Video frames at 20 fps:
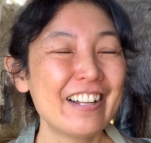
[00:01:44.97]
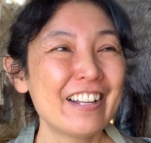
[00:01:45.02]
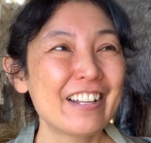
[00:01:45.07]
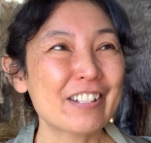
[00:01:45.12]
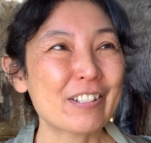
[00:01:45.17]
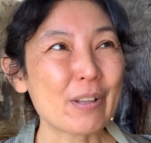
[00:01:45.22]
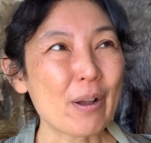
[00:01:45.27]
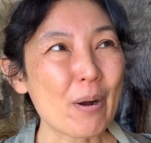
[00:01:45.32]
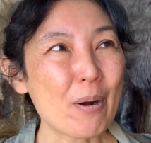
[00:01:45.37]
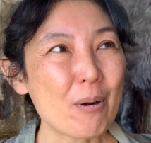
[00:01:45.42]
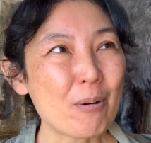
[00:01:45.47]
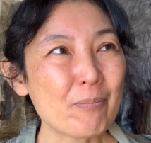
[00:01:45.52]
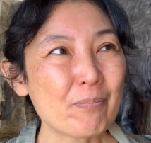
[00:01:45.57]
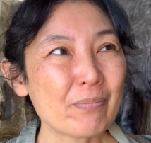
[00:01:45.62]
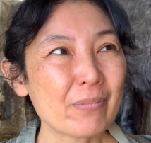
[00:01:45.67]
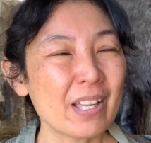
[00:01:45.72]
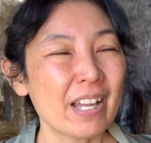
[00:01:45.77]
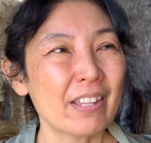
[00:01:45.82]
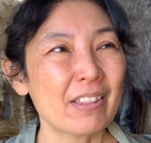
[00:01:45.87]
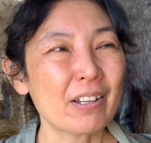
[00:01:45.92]
So
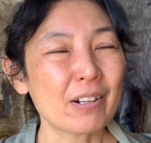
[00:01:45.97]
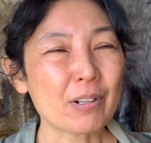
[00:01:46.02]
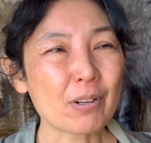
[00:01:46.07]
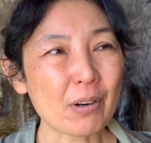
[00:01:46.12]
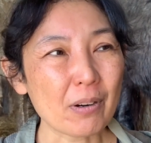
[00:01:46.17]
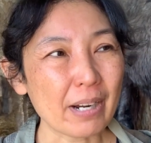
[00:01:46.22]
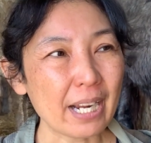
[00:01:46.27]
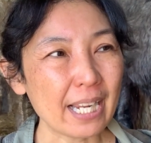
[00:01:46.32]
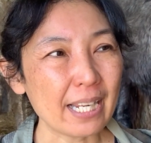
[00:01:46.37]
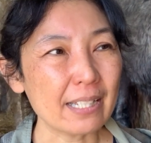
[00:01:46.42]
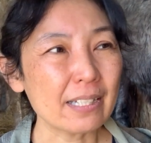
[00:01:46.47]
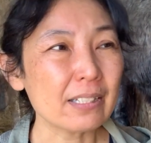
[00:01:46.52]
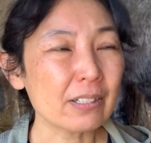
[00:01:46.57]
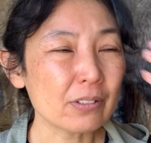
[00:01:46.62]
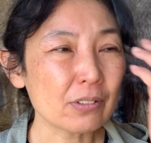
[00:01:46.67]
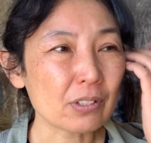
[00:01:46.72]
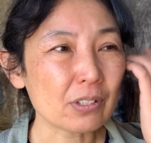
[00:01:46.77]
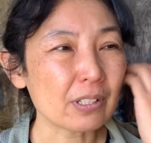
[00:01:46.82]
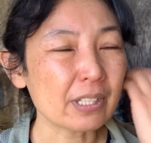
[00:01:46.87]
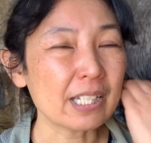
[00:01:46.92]
they're great
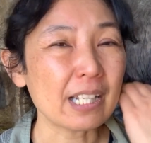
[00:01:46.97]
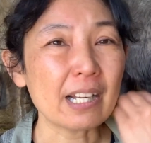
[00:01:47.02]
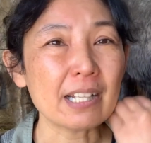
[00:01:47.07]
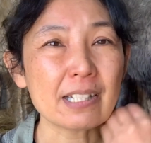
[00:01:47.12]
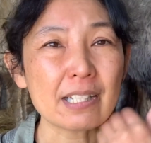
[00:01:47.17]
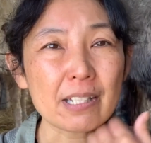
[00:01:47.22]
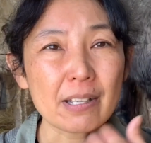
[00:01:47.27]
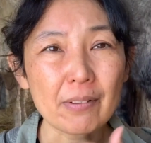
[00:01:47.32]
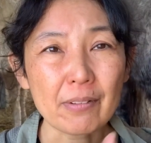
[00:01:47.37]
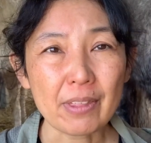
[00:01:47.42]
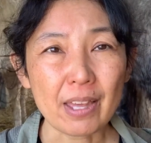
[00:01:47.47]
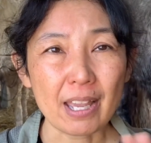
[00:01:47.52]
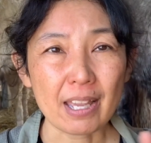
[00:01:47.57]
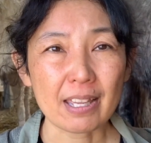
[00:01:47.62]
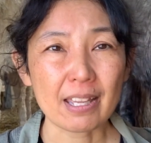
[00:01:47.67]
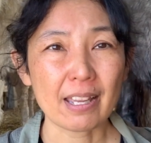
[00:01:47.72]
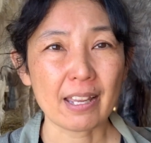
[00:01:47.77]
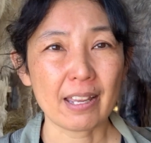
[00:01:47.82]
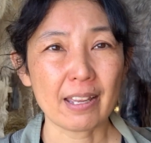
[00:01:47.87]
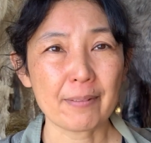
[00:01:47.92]
usually until they
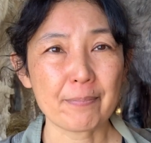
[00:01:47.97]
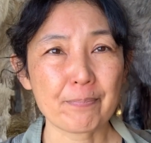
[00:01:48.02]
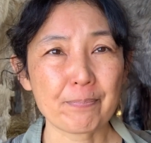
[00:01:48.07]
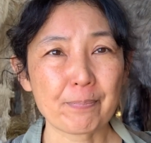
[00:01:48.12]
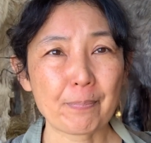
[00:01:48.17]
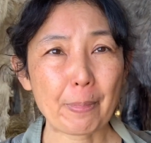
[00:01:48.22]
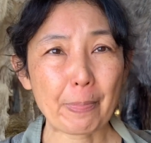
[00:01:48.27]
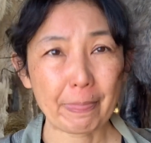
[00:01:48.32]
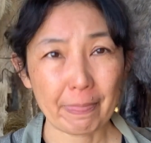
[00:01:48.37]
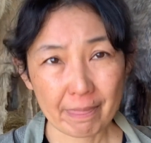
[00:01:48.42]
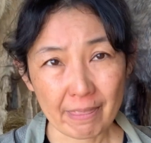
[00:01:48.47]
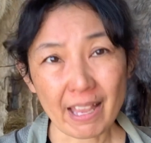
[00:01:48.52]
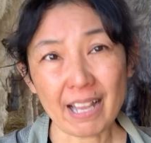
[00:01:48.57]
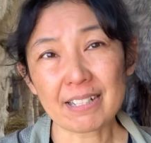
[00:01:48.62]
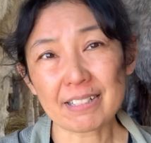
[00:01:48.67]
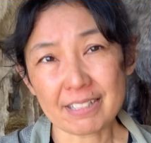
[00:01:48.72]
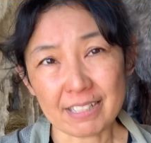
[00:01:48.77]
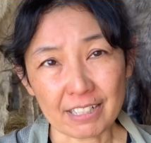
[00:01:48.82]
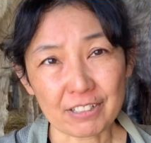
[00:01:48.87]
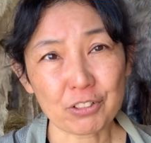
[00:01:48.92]
hit
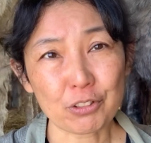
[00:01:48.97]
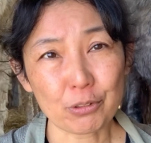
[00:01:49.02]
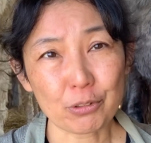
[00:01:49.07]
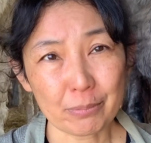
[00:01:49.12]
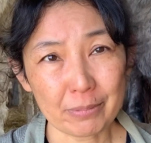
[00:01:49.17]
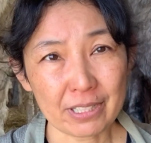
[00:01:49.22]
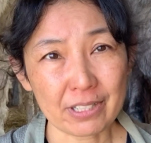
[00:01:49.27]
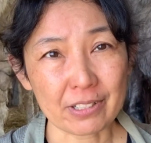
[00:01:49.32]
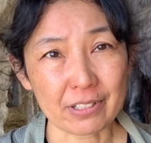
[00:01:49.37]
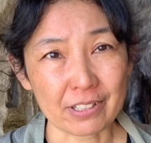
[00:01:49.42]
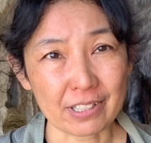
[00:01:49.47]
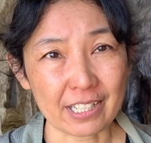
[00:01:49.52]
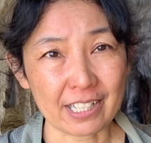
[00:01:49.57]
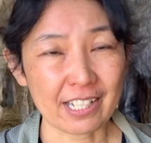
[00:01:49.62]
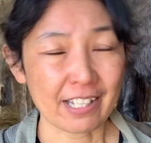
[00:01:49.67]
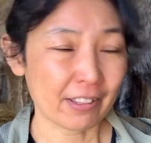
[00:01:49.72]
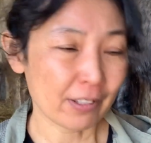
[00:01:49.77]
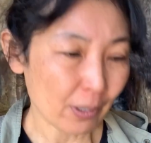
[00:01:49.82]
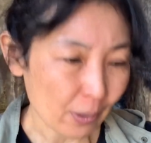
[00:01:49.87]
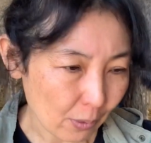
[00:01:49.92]
that sexual maturity
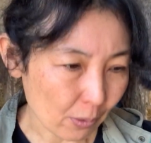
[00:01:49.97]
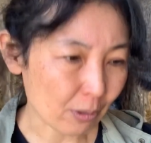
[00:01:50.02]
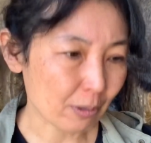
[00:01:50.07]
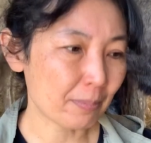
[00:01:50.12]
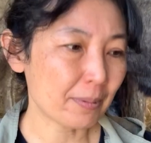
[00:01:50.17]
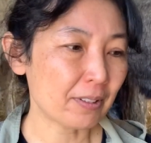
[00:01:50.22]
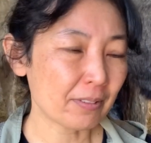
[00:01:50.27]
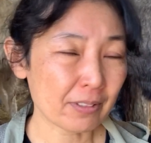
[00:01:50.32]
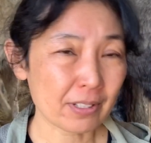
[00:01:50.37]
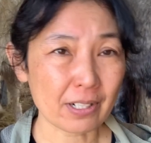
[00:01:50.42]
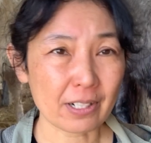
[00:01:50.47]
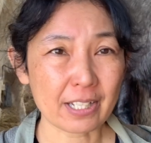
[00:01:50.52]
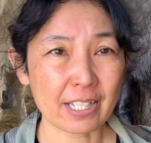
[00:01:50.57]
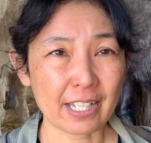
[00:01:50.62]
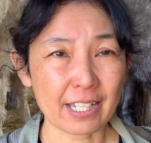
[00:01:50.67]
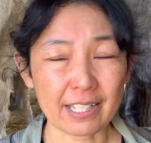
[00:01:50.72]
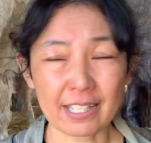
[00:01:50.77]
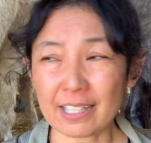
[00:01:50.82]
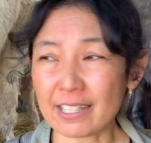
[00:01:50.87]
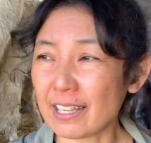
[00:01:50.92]
and their hormones are
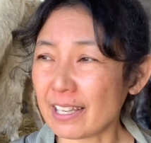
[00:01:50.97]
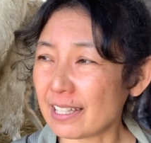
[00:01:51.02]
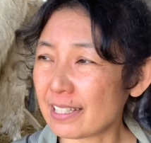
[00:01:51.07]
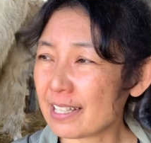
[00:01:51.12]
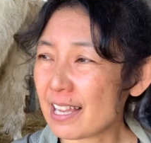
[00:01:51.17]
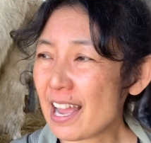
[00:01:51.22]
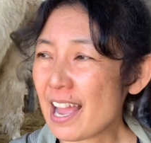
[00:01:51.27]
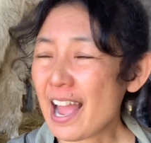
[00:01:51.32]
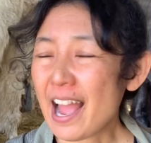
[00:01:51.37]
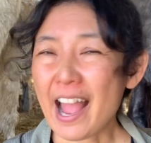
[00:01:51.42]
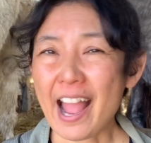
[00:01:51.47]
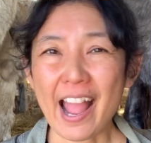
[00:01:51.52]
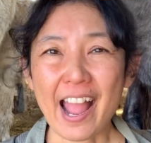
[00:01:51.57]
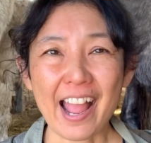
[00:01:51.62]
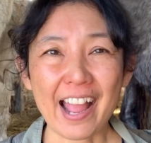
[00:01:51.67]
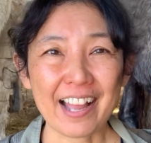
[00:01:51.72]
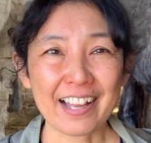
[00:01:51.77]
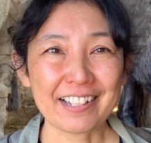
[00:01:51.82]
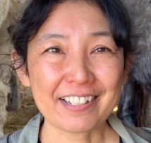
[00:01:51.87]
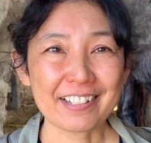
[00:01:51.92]
kicking in,
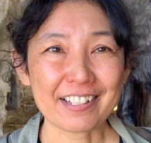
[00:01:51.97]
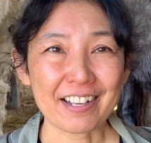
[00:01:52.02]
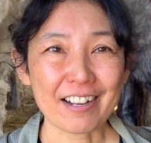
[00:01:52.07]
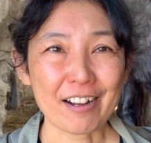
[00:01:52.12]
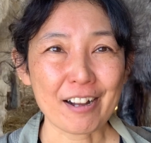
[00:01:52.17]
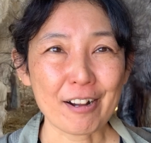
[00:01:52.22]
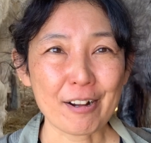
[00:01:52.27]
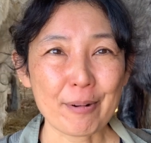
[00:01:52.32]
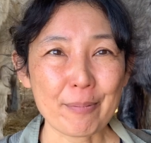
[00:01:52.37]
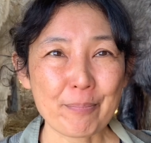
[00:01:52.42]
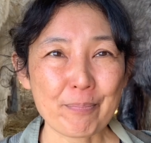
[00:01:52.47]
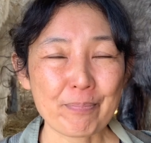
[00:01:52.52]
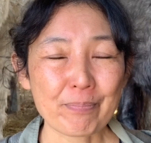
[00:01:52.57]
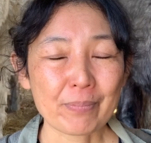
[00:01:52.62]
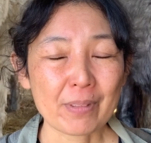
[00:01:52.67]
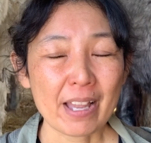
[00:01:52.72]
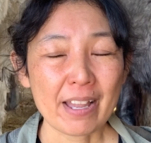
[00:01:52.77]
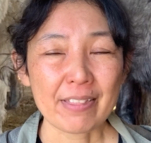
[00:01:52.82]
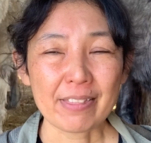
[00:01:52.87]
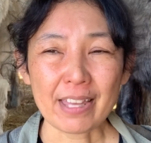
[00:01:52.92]
and
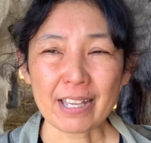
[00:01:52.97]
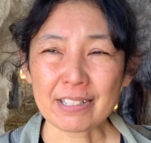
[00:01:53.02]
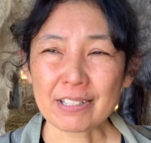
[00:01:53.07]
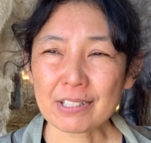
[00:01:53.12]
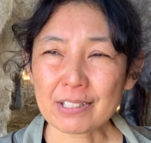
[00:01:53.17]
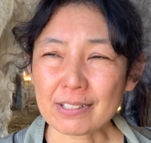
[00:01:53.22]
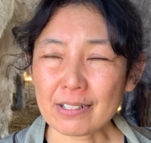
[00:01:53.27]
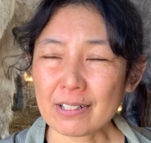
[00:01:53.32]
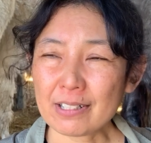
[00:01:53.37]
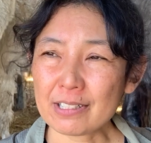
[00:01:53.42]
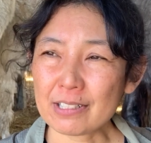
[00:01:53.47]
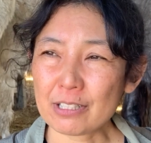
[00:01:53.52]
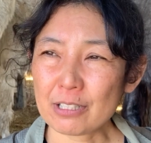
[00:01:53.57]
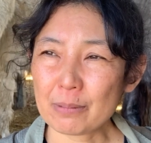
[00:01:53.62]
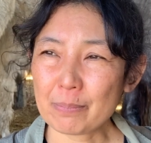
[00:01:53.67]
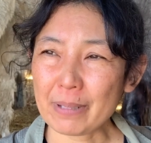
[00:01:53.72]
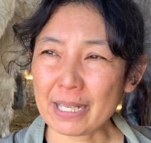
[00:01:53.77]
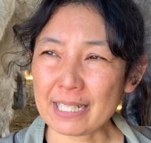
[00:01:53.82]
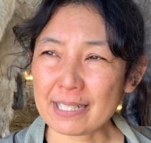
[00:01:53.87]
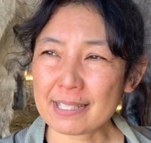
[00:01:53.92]
they start to
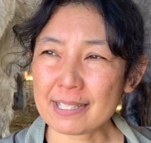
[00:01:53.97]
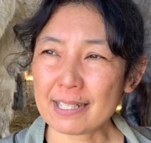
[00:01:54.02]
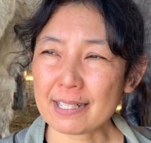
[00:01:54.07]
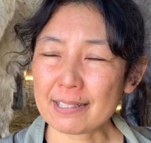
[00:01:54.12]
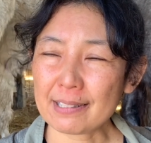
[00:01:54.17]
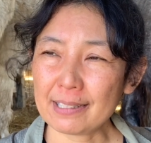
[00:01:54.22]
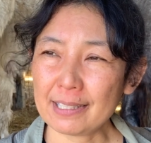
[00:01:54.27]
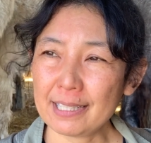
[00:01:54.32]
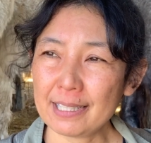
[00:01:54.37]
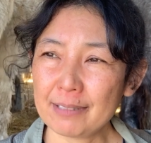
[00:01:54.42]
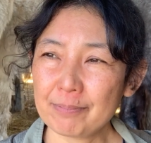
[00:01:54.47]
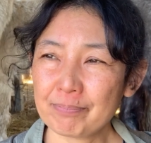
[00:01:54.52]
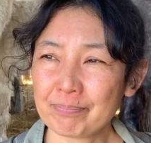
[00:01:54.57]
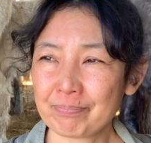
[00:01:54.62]
basically